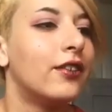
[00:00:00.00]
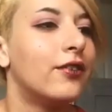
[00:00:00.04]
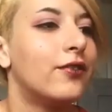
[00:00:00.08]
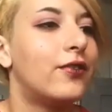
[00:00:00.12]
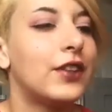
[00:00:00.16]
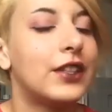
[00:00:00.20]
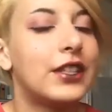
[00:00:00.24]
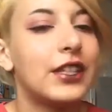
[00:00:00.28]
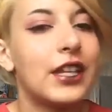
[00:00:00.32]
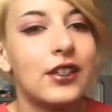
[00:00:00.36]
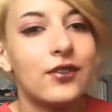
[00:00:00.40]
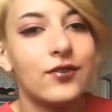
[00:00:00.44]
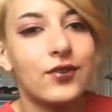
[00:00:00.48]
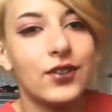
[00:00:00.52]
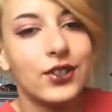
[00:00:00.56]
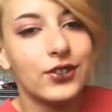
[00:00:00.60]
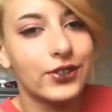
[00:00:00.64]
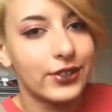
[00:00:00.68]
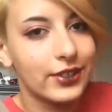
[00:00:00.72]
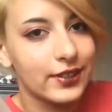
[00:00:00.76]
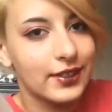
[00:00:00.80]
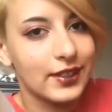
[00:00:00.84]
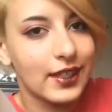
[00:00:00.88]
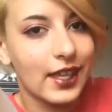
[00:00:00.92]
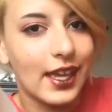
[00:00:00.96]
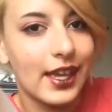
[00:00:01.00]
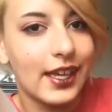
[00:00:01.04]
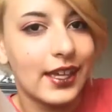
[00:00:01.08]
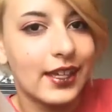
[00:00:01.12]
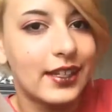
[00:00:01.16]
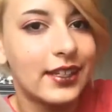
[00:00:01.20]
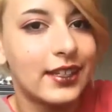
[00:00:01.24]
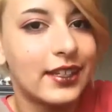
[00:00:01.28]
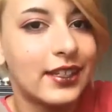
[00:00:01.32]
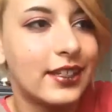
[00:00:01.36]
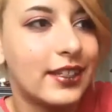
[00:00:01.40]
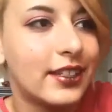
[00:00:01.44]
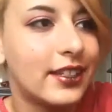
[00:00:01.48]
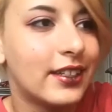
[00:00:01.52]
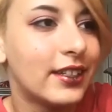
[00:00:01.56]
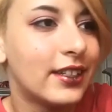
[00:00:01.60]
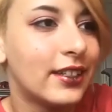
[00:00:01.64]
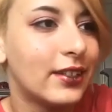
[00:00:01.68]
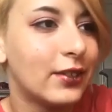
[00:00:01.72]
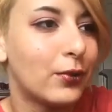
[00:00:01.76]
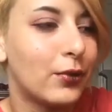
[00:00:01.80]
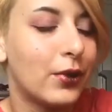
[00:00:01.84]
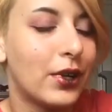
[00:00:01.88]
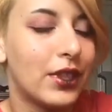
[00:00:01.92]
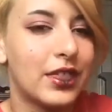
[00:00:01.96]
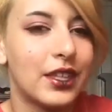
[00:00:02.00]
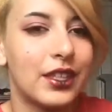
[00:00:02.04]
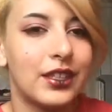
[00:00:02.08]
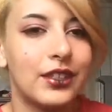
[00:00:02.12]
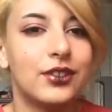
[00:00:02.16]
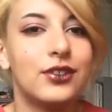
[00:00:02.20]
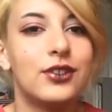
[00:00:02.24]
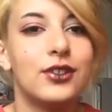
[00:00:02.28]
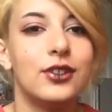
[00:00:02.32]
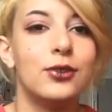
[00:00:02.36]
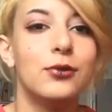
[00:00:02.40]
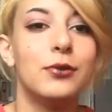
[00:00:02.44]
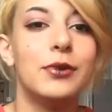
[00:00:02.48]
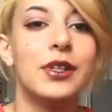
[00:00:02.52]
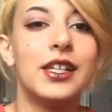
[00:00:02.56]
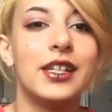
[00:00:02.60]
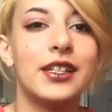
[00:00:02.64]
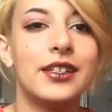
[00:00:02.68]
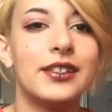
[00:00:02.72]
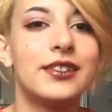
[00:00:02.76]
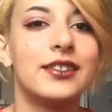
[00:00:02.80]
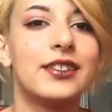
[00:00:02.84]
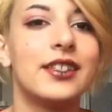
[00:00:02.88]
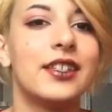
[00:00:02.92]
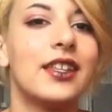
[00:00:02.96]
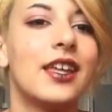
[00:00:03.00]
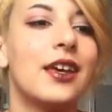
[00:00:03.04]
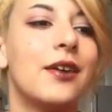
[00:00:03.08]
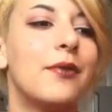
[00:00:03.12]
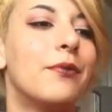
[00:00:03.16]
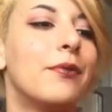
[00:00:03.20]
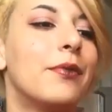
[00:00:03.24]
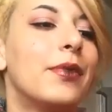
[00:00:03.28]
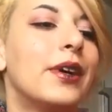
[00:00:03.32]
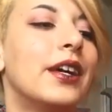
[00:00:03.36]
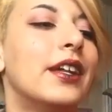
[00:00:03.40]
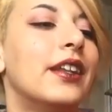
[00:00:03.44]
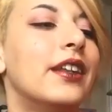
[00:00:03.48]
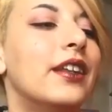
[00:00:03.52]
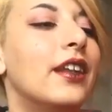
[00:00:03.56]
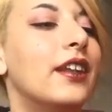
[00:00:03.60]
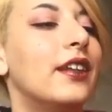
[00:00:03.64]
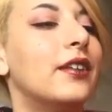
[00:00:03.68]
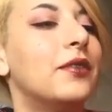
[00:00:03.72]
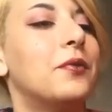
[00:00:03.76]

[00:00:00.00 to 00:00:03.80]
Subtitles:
58 views is like within 2 minutes to them, but